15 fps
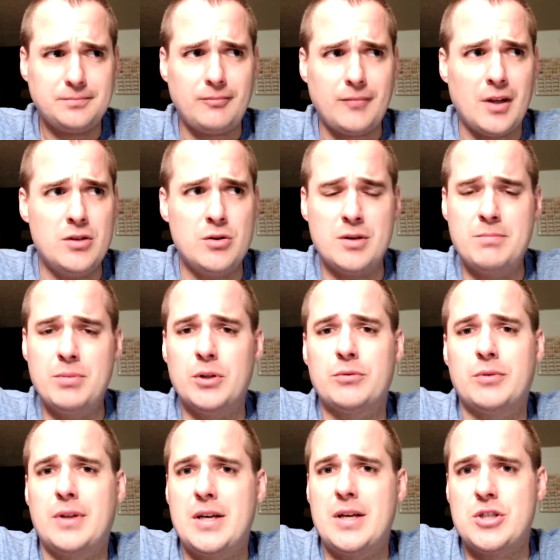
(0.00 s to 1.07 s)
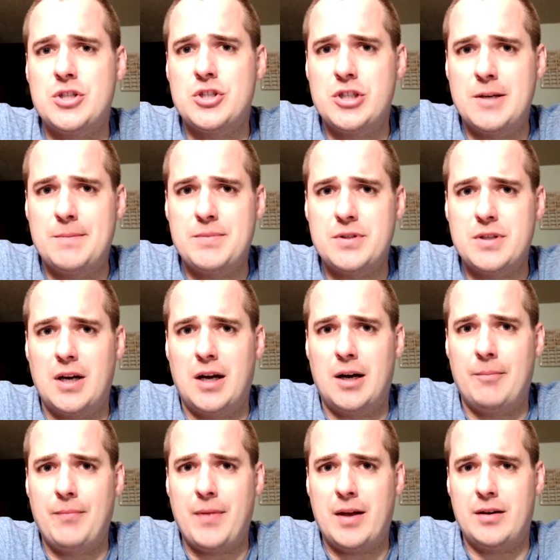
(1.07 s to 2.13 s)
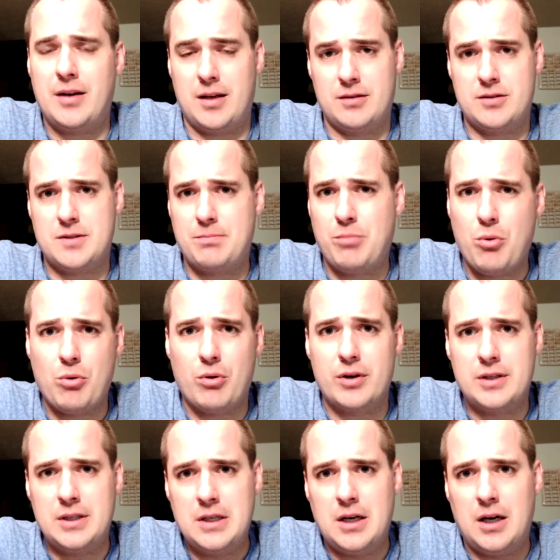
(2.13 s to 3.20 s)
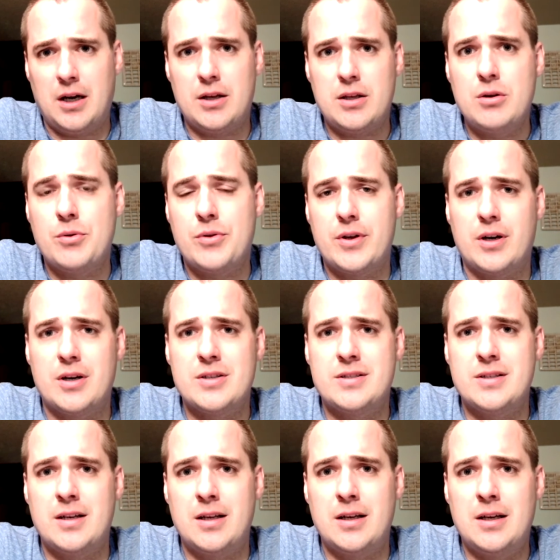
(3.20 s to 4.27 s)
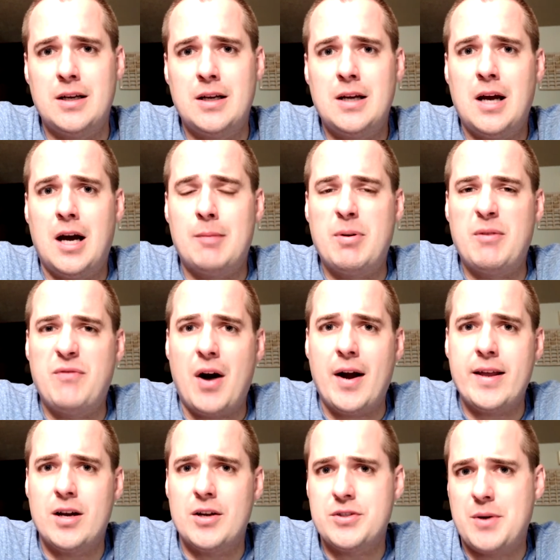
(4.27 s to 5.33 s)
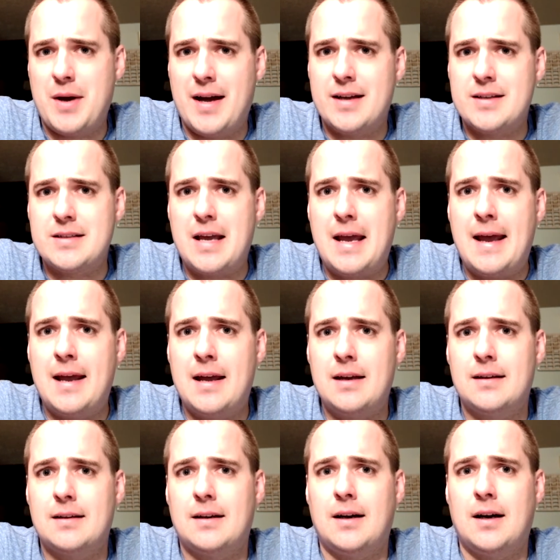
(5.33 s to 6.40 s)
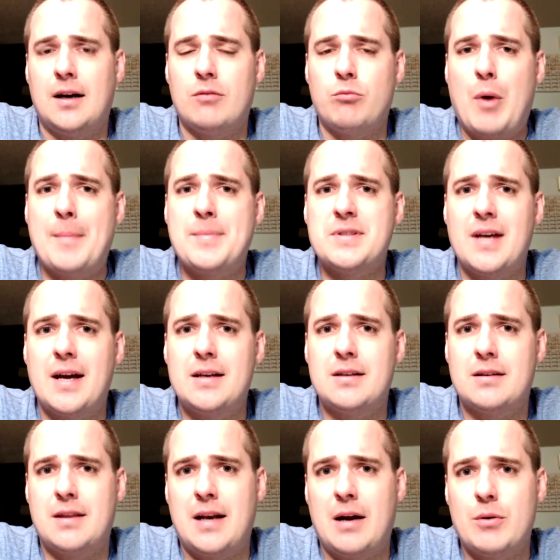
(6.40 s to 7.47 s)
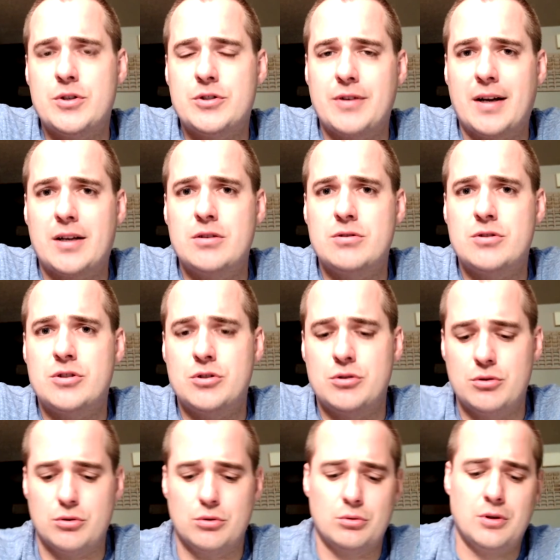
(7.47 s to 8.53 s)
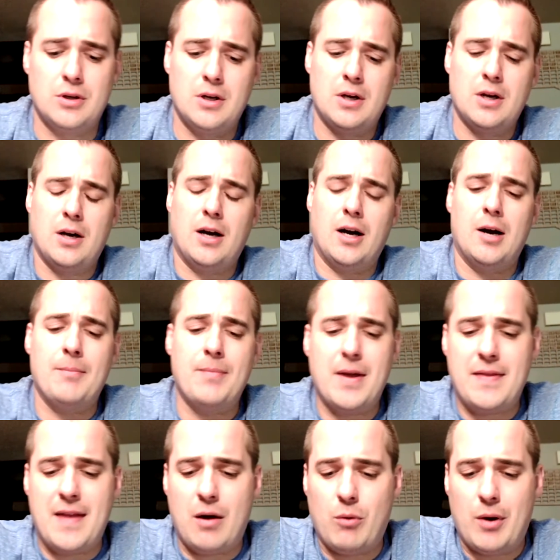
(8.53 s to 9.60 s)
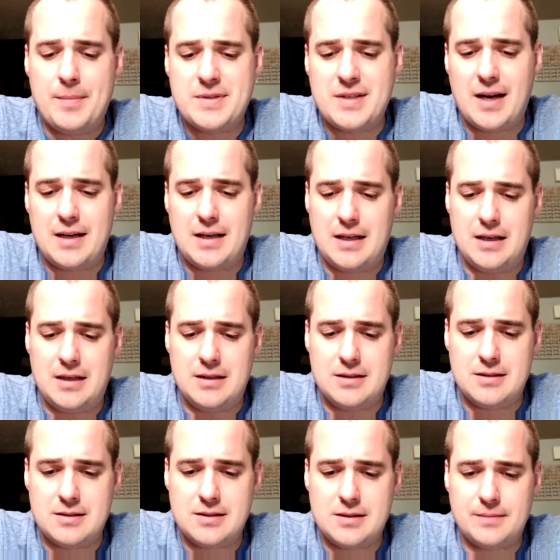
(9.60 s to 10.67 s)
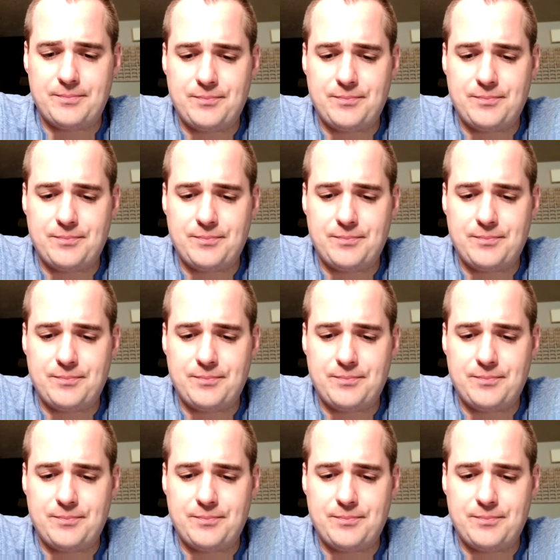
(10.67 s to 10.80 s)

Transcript: you can build relationships and support youth in our city. But Vaney also has a website that I would direct you to, and that website is